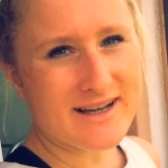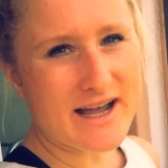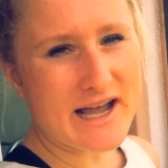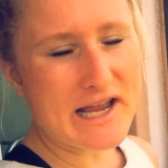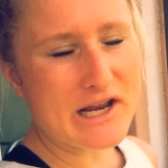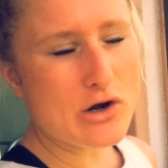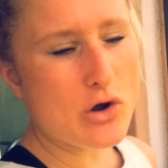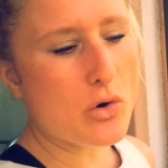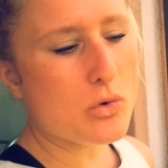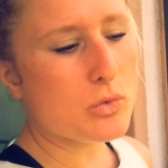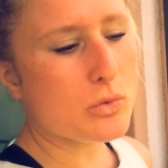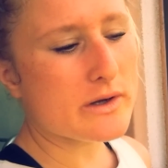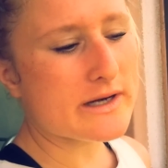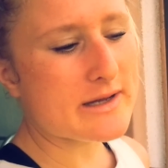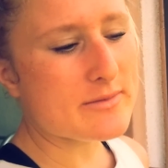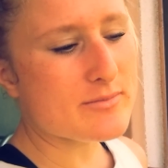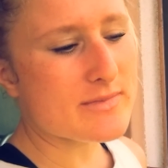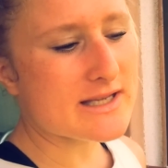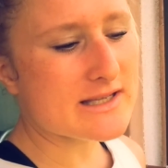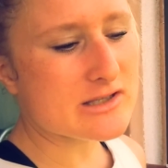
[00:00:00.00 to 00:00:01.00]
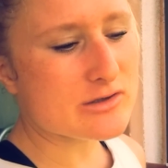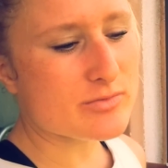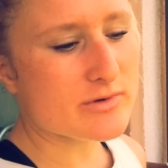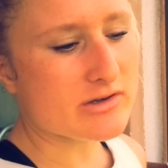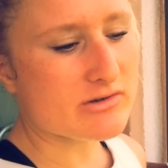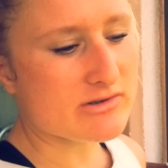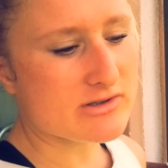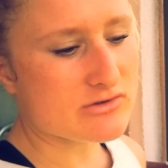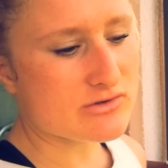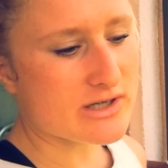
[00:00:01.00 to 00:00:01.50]
I know what it means to be
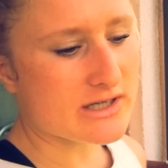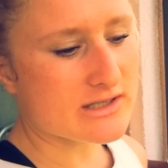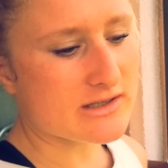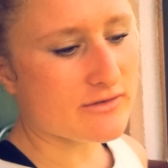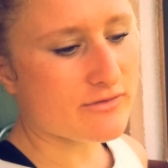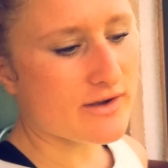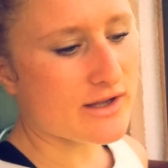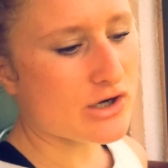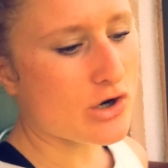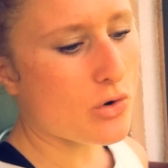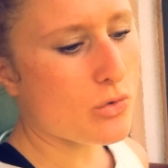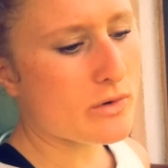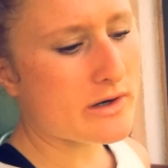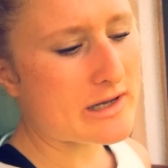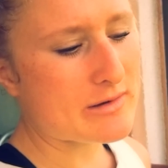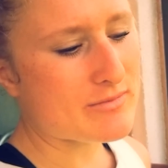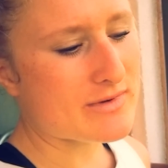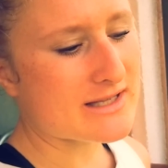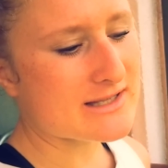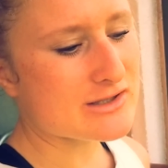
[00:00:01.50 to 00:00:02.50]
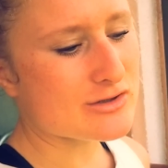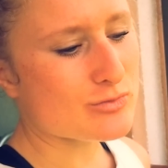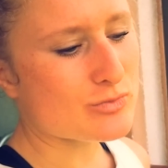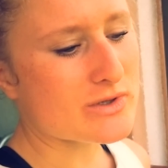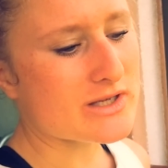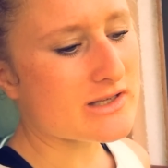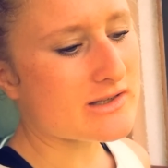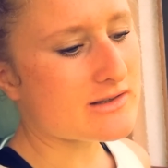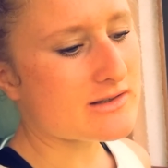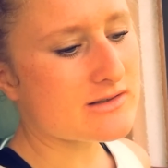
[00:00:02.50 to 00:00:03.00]
restrictive. I know what it means to
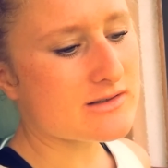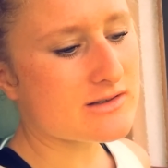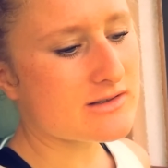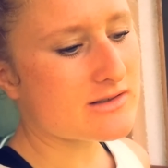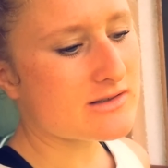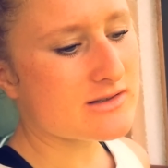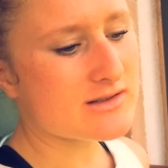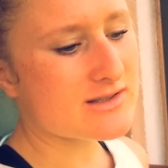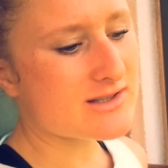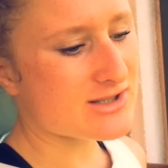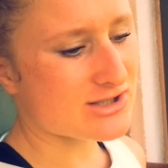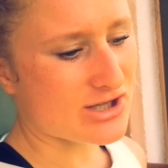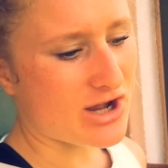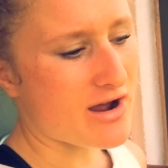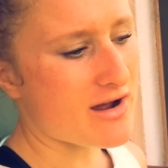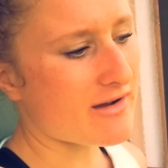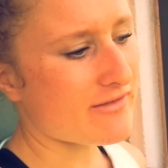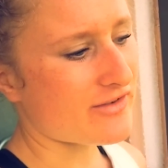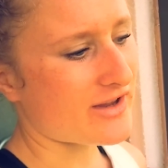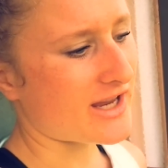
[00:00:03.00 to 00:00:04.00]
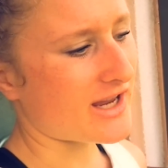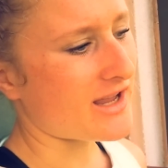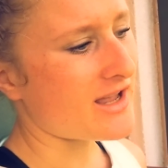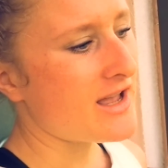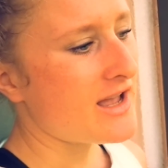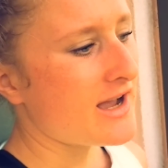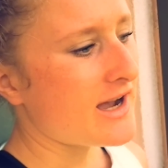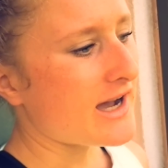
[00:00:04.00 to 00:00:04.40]
be starving.